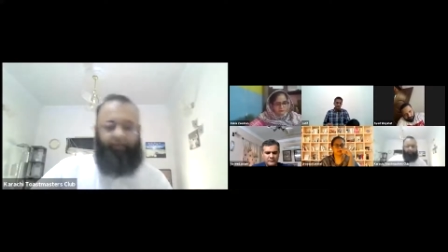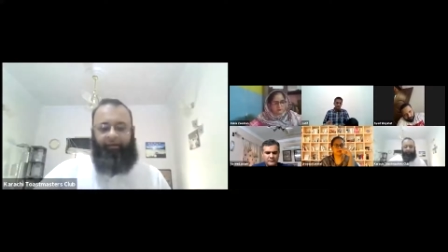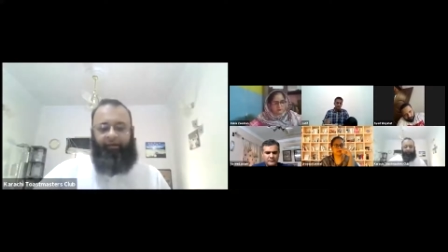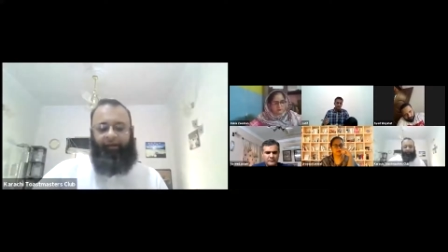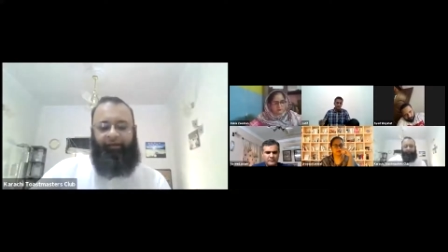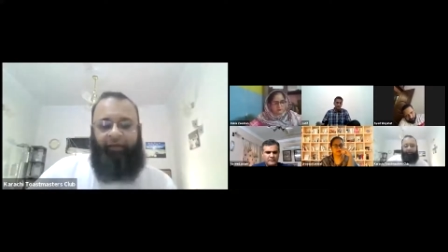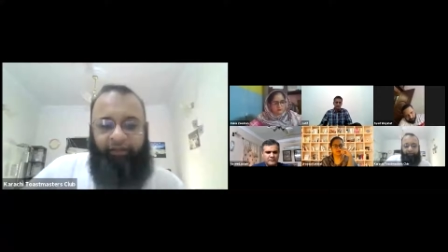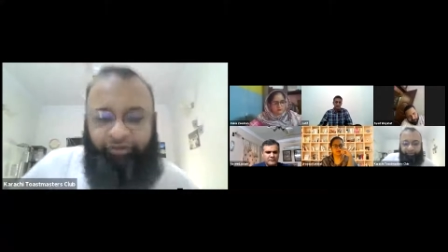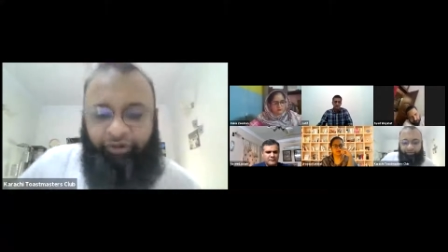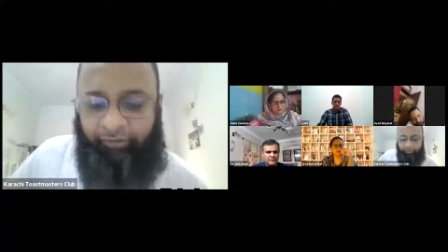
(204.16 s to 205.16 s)
yeah,
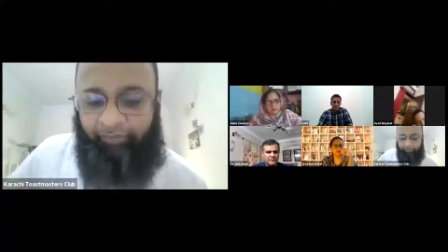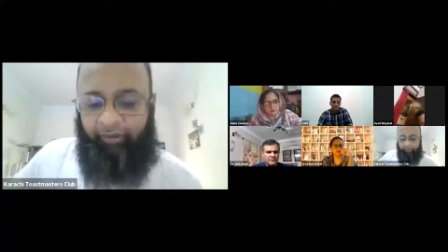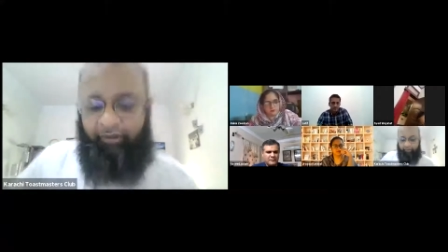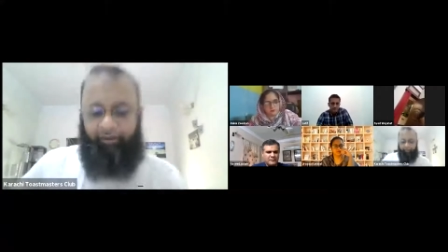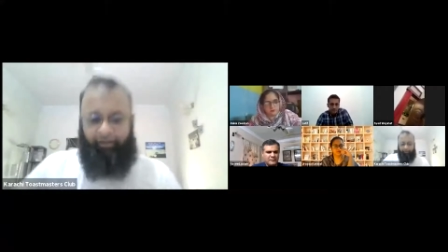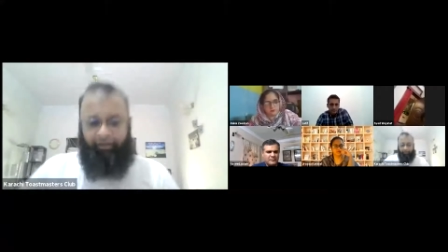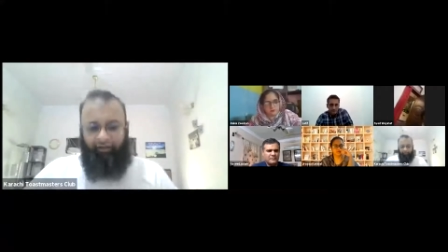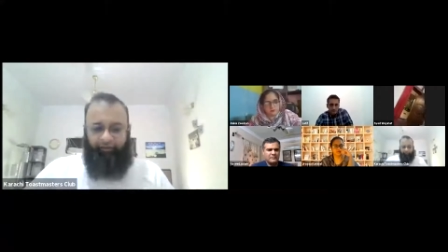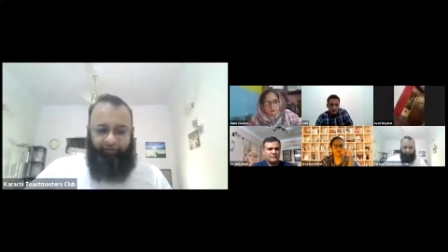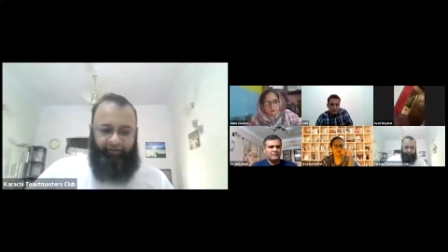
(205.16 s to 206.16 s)
so
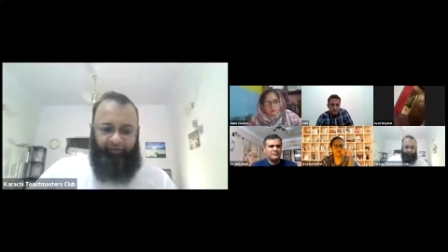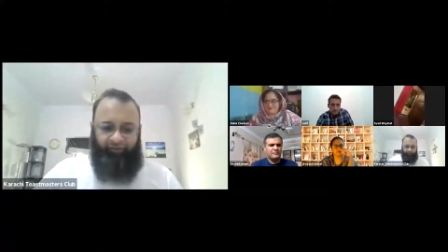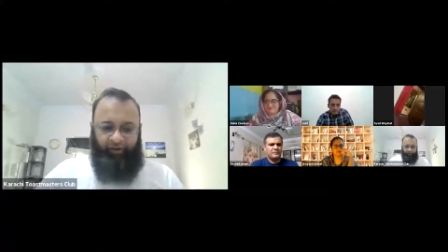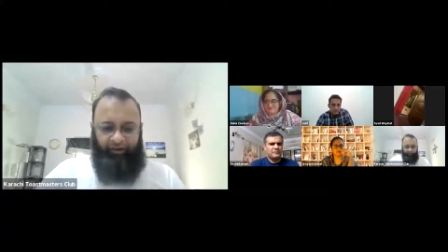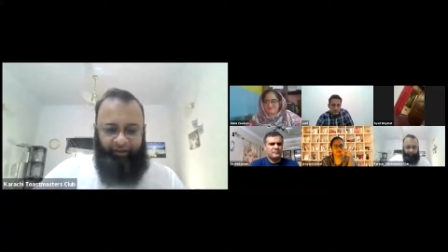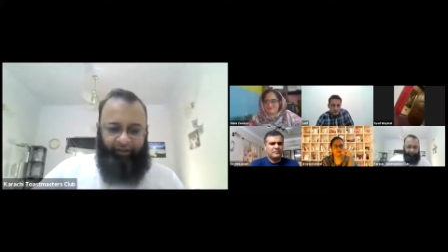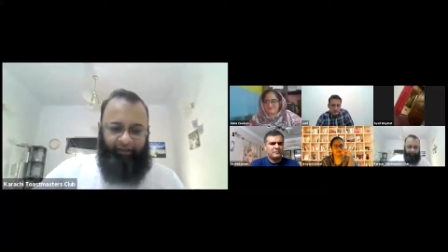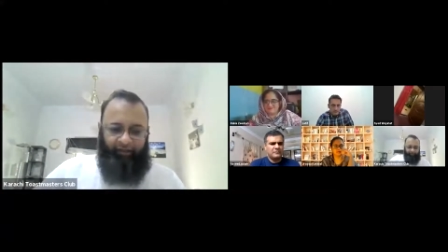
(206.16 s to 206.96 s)
first of all,